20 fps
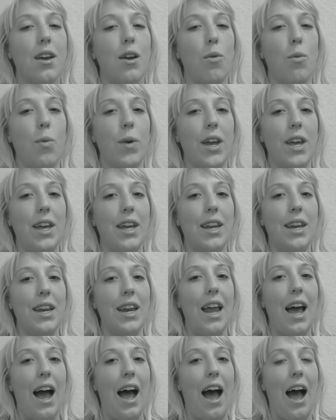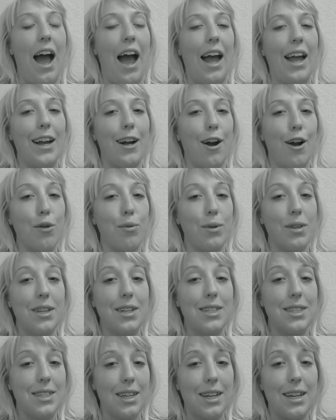when I got
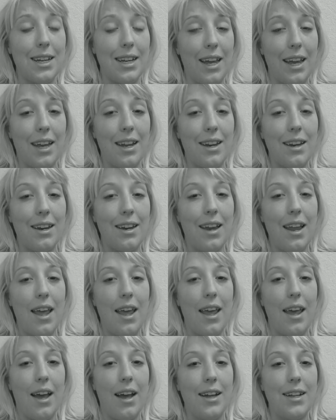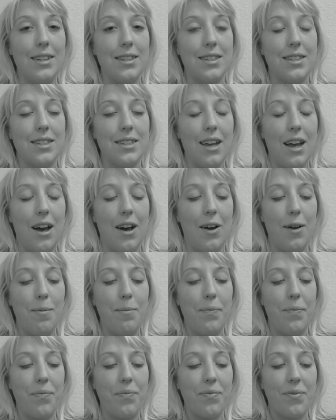really sick again, and
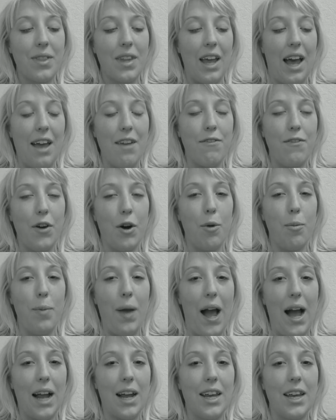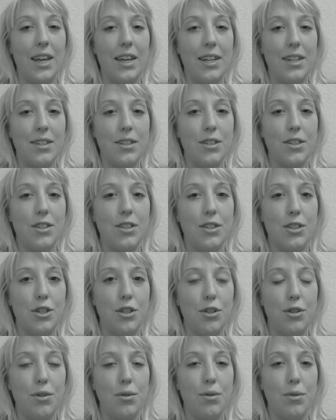I fell back
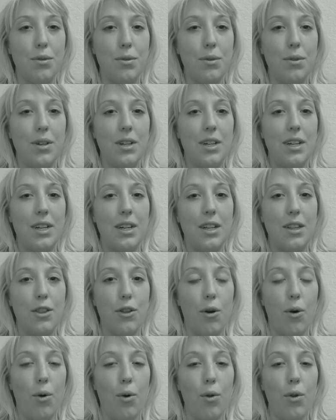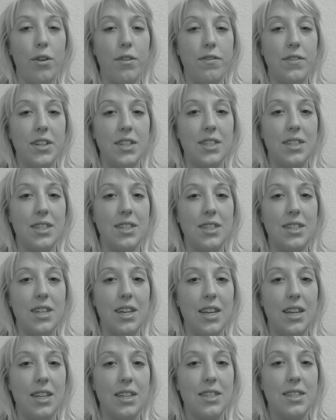into the hold of this
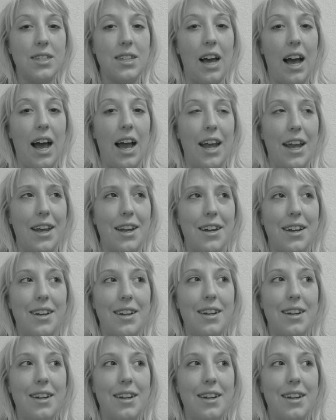disease. I